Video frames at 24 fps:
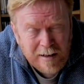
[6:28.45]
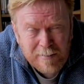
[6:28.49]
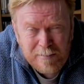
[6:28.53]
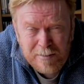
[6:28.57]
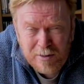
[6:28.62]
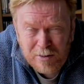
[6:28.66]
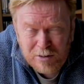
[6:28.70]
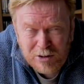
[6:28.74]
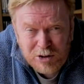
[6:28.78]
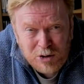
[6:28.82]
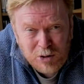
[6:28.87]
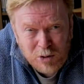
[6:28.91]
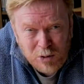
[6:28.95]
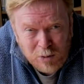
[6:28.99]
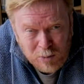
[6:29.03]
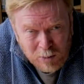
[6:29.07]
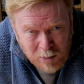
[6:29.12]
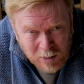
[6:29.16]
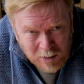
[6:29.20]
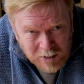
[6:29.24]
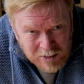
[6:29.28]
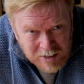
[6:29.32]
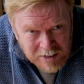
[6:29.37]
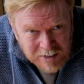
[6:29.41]
I'm not sure
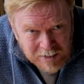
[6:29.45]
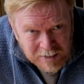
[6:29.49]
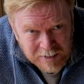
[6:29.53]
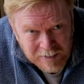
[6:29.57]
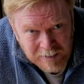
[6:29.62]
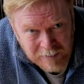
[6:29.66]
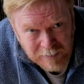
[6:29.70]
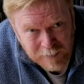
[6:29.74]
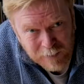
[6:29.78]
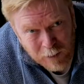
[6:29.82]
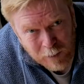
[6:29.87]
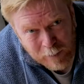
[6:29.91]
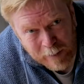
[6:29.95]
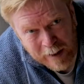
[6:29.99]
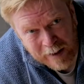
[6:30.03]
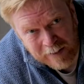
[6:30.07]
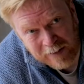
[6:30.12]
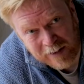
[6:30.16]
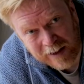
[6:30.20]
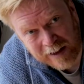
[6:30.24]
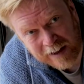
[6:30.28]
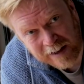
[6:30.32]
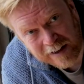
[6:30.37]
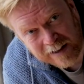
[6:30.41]
what
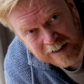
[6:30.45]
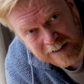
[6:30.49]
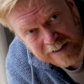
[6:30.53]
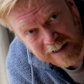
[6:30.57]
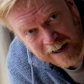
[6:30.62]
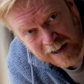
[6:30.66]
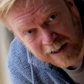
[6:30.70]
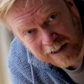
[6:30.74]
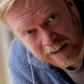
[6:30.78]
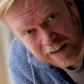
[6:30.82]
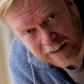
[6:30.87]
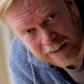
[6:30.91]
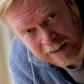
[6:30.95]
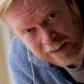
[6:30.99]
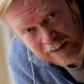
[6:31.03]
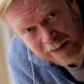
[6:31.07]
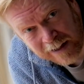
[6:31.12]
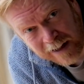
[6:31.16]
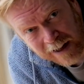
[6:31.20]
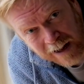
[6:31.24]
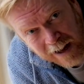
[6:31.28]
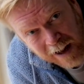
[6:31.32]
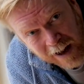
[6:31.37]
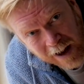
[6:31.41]
format they're going to take,
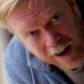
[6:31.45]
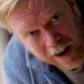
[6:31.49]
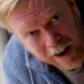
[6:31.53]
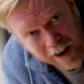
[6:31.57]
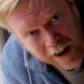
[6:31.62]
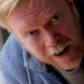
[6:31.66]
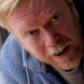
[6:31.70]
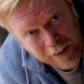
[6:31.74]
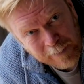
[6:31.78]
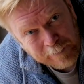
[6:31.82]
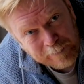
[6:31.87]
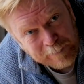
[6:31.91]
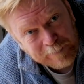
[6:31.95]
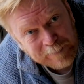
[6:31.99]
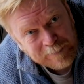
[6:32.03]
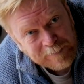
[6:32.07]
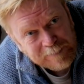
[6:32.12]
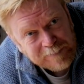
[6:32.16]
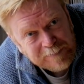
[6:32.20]
um,